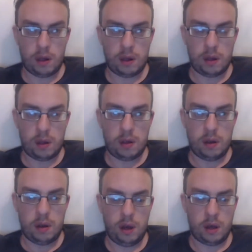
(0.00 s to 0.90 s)

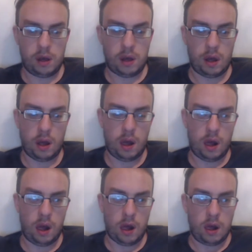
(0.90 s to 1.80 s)
Nike
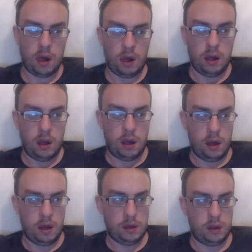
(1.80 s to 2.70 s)

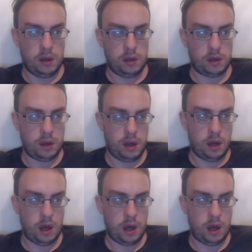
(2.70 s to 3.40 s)
AGC